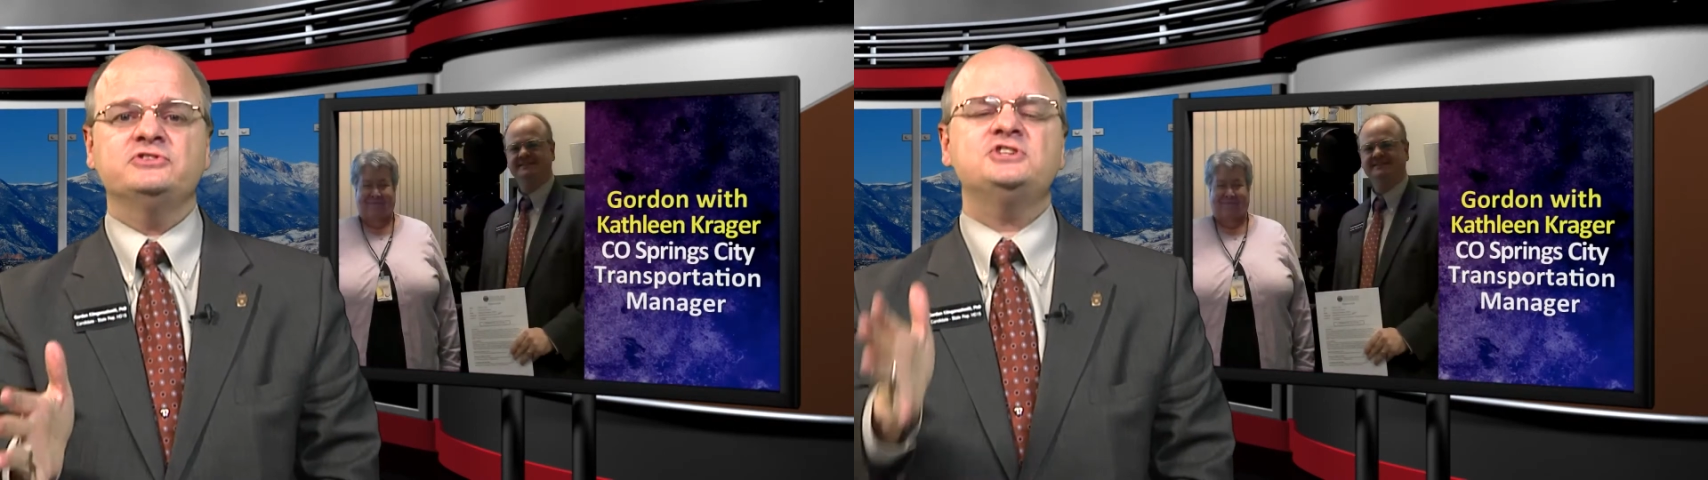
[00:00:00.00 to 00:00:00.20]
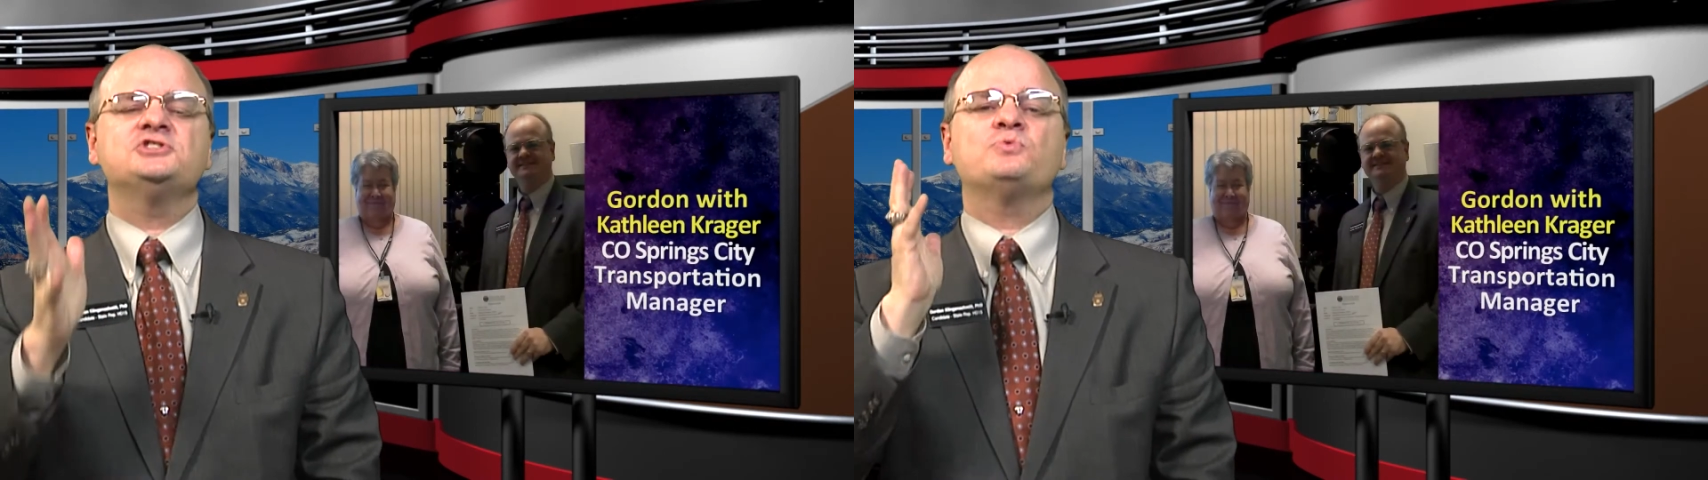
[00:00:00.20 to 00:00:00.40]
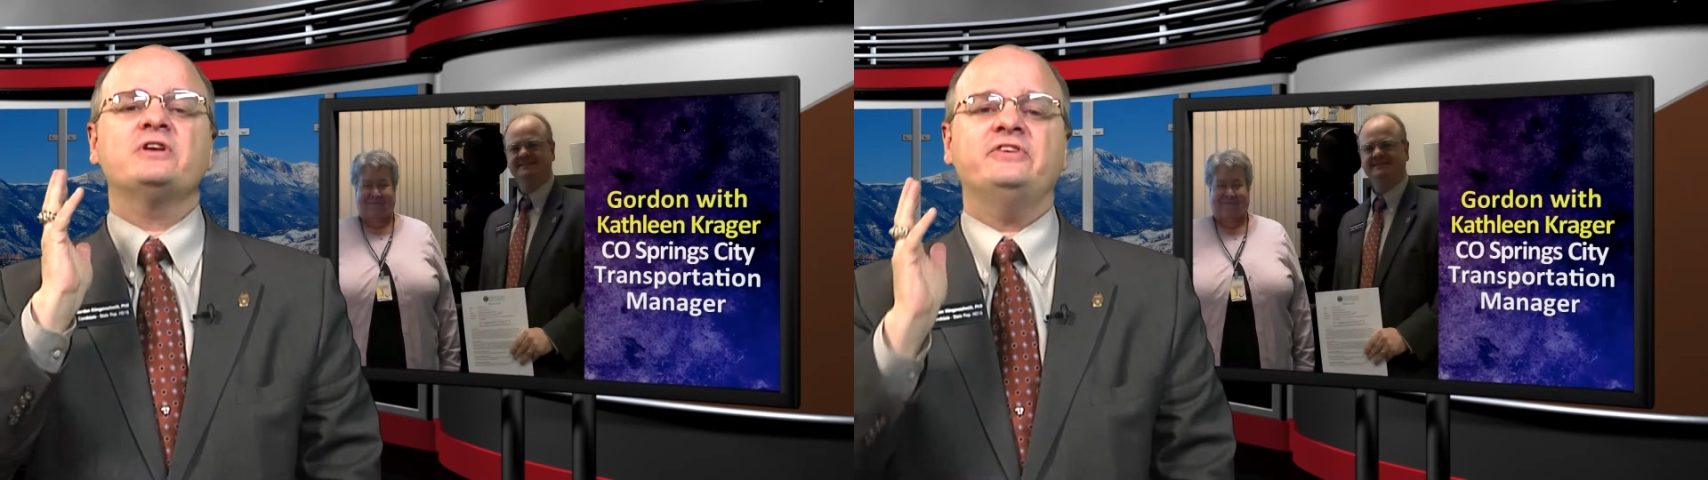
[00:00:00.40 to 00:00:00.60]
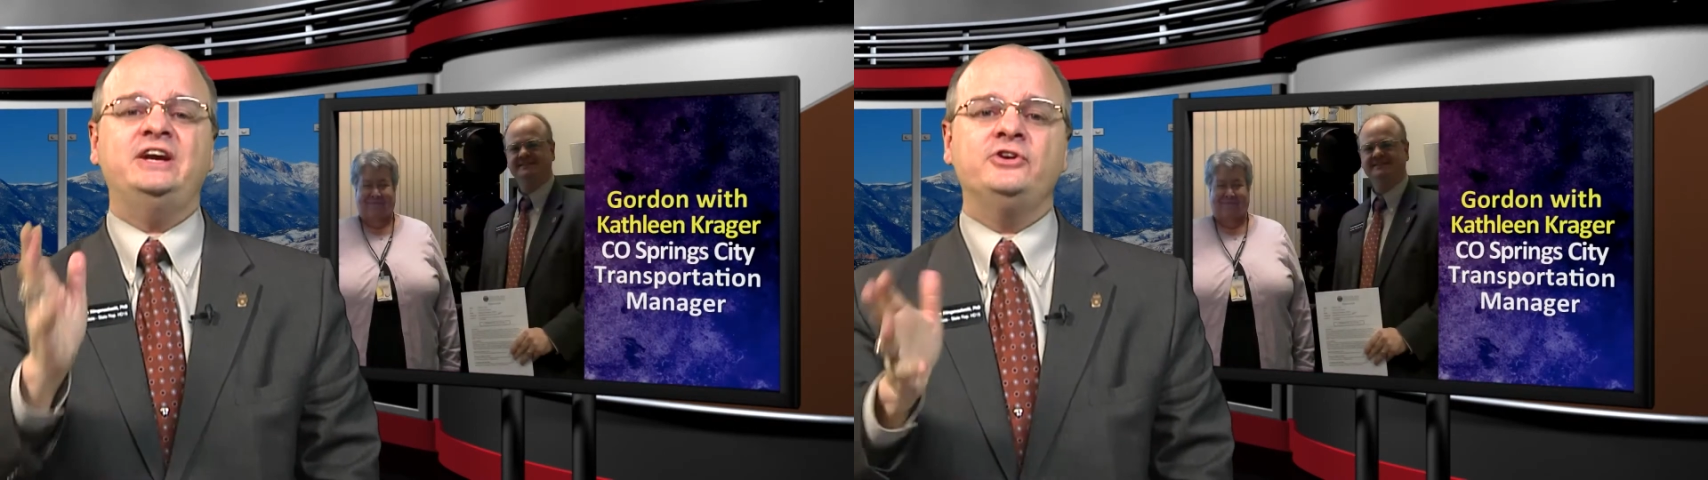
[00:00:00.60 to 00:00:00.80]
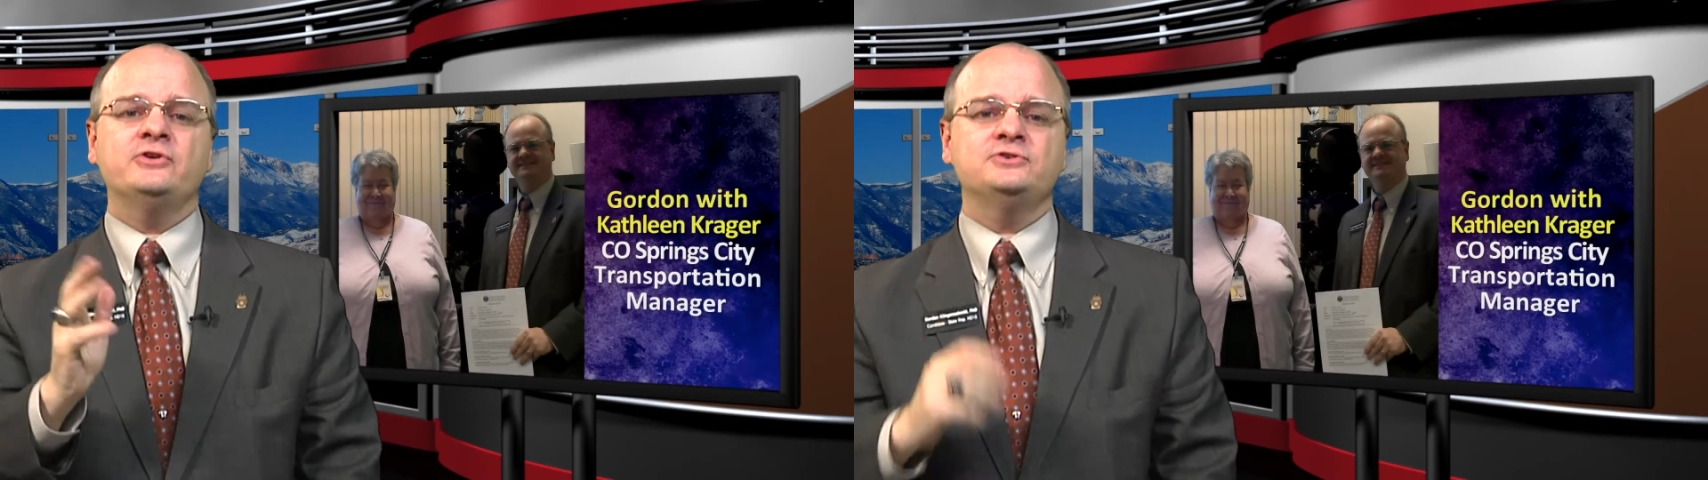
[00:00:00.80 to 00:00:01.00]
This is one of the
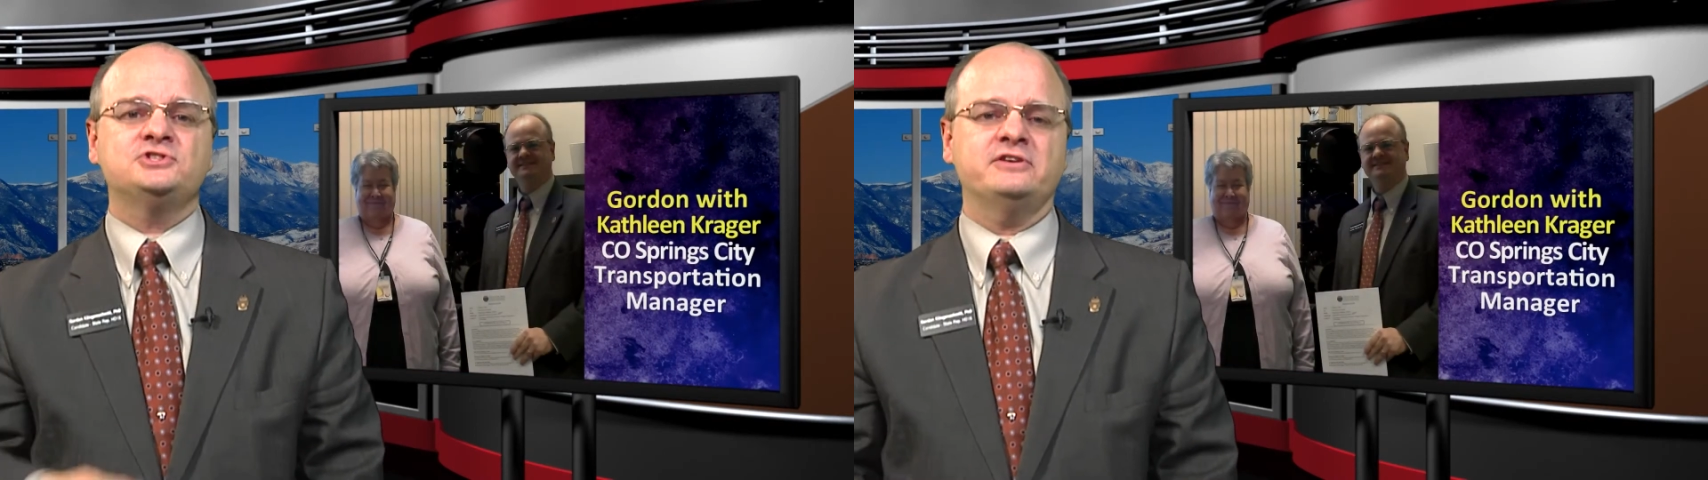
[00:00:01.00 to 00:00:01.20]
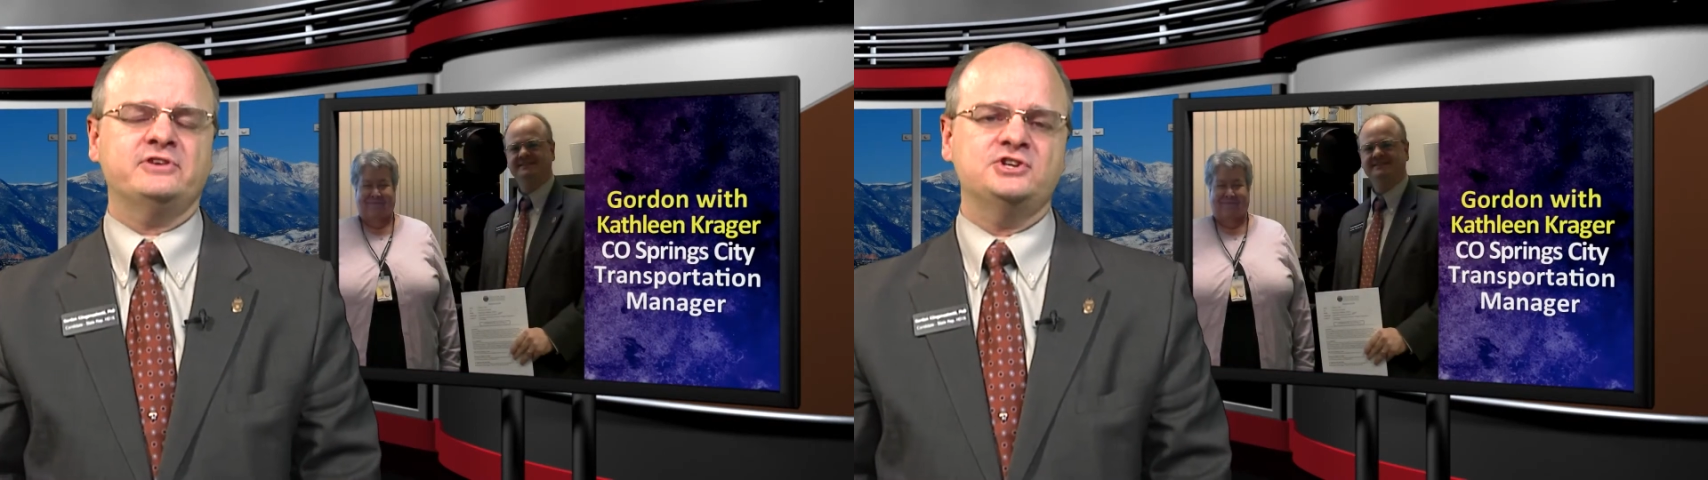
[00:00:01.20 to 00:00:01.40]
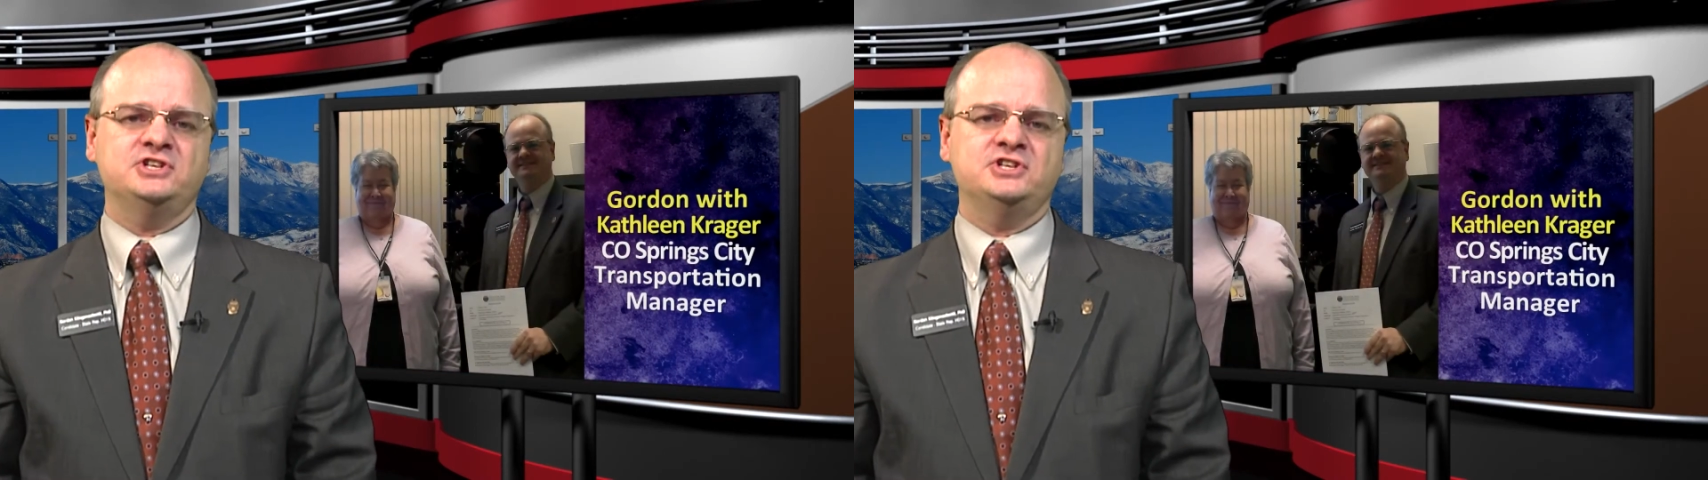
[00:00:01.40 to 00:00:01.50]
heroes of our